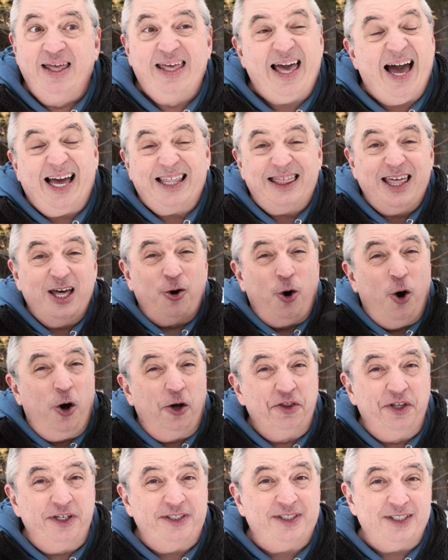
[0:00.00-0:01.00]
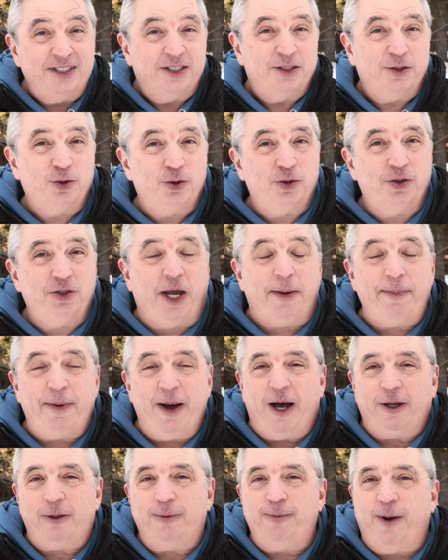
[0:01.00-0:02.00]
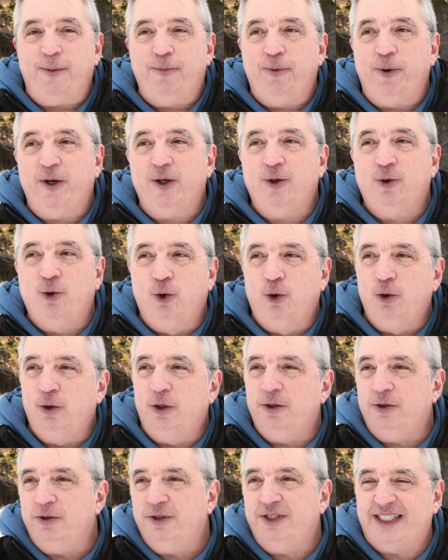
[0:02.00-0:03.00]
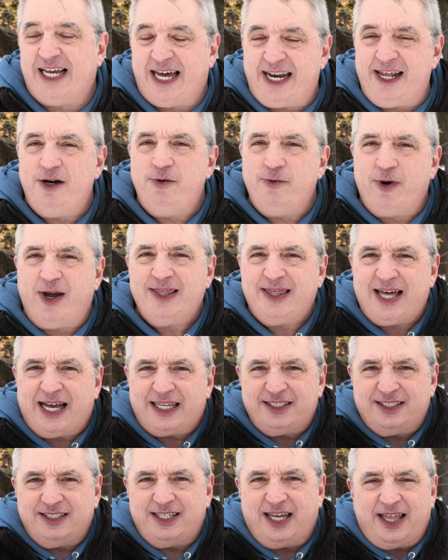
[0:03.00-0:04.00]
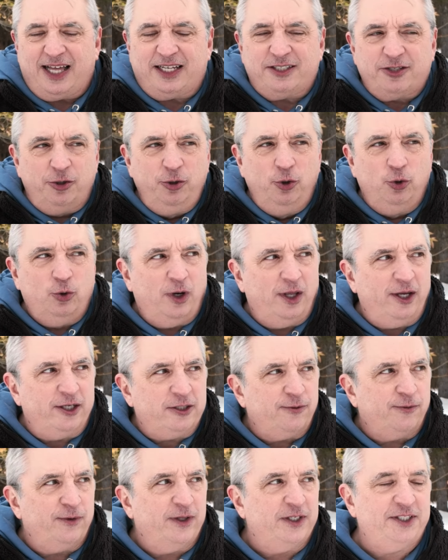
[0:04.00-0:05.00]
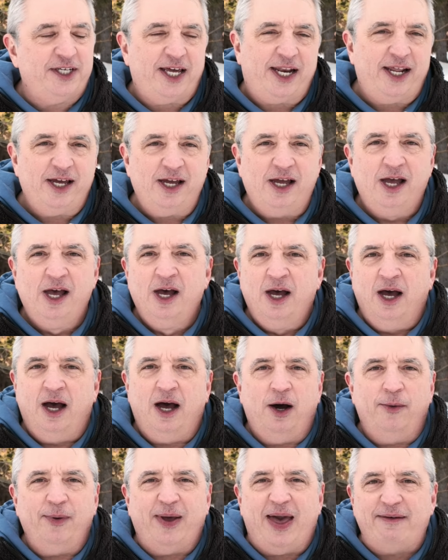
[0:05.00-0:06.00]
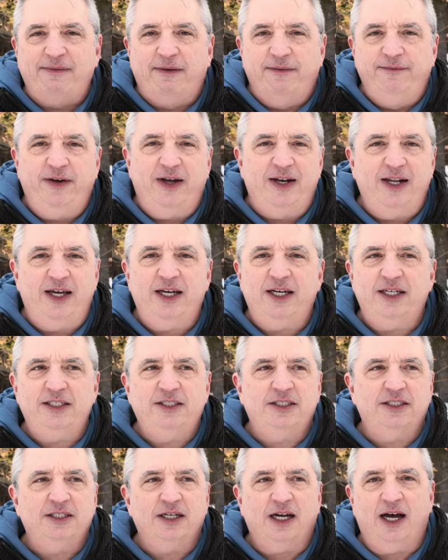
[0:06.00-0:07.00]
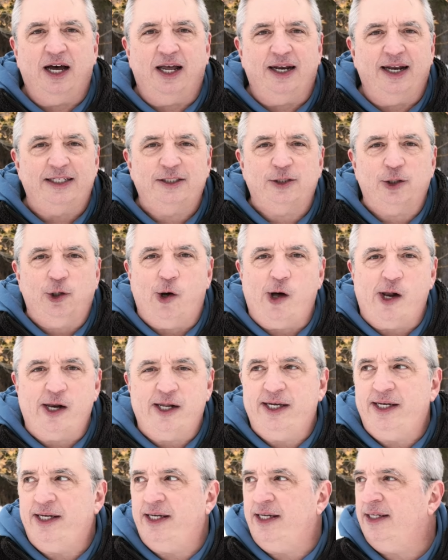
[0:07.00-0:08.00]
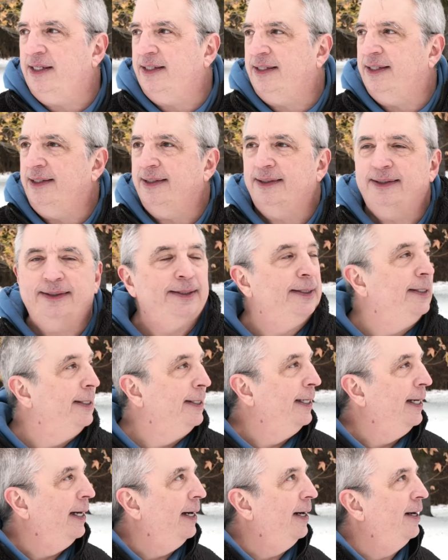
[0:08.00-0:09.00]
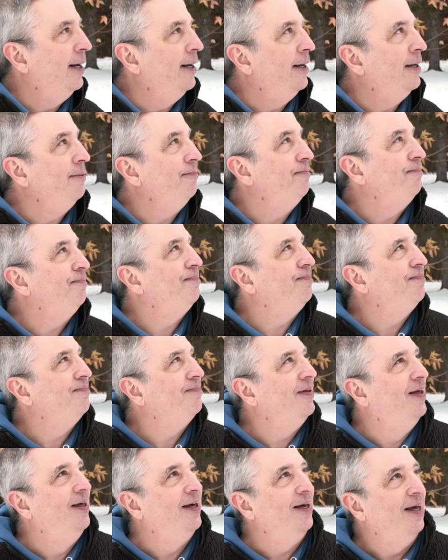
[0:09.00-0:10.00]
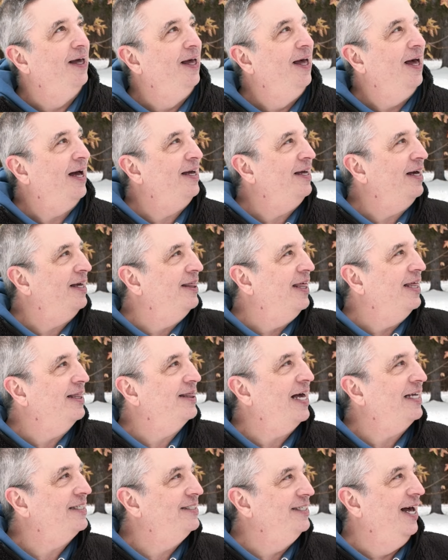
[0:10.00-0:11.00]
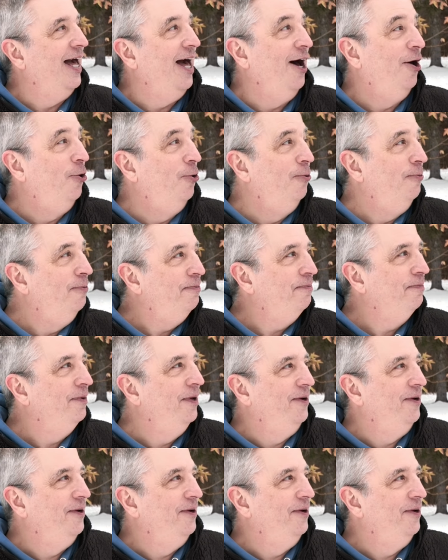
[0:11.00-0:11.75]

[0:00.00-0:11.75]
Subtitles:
Yeah, I think all this is shaping out to be a pretty cool little setting, right? That's our nucleus for the setting. We have a village. Let's call it, I think that's an elm,